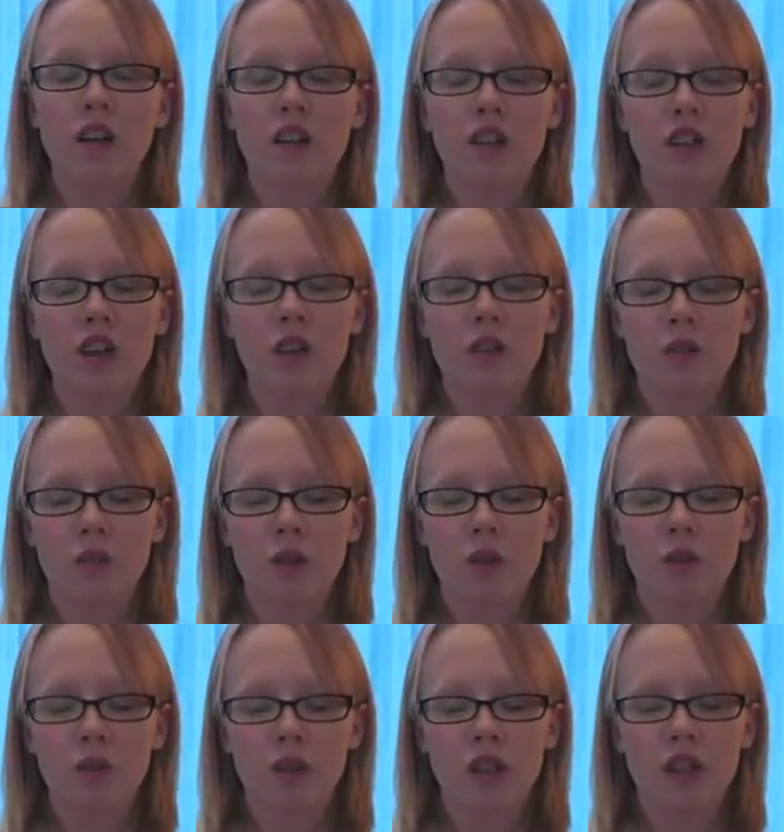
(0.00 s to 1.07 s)
She
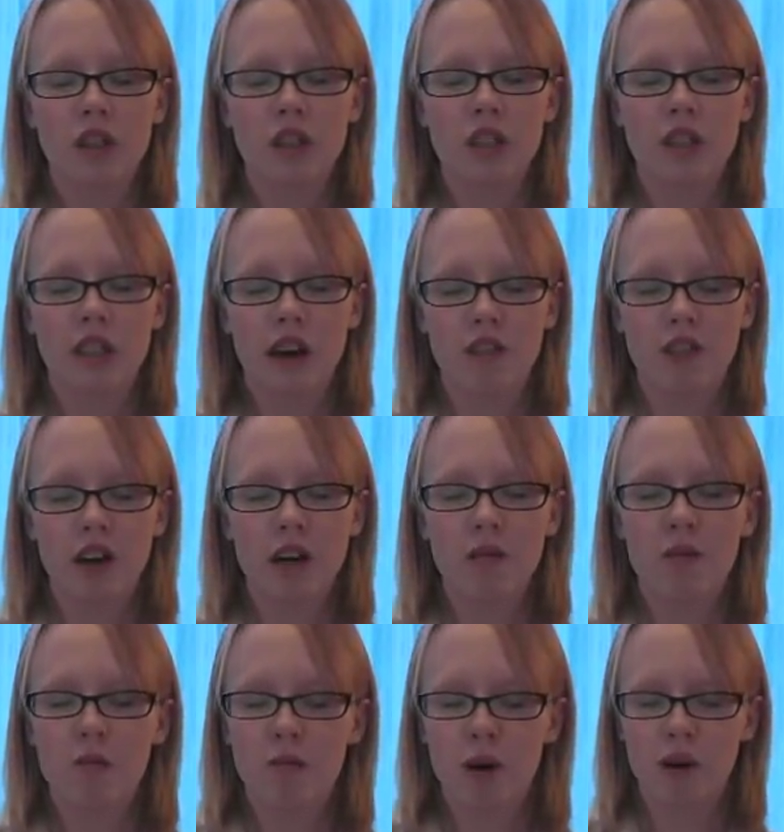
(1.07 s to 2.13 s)
threw
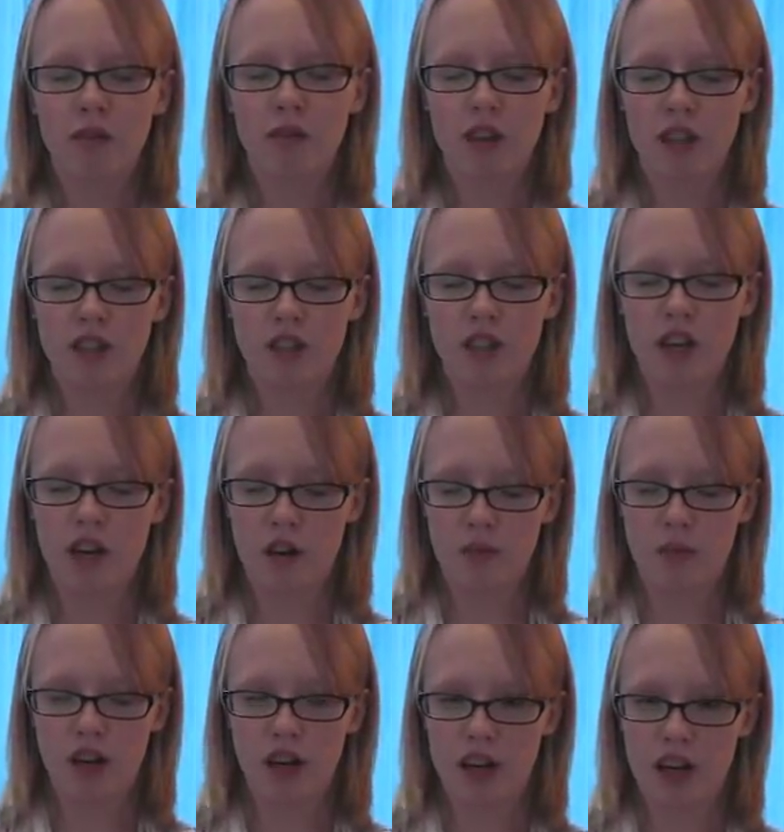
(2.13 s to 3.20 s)
7 muffins at
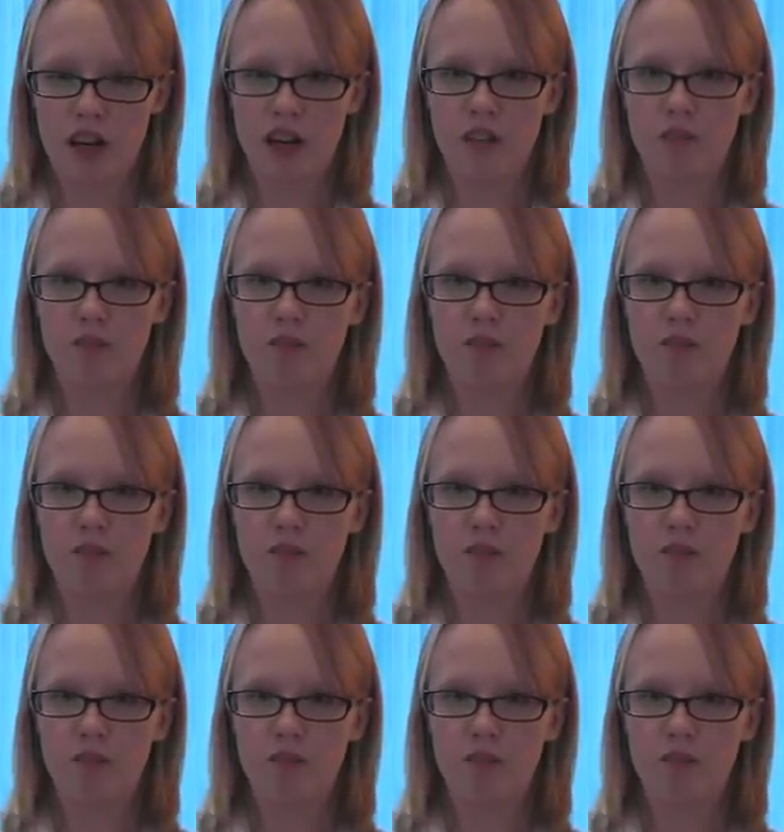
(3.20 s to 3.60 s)
my head.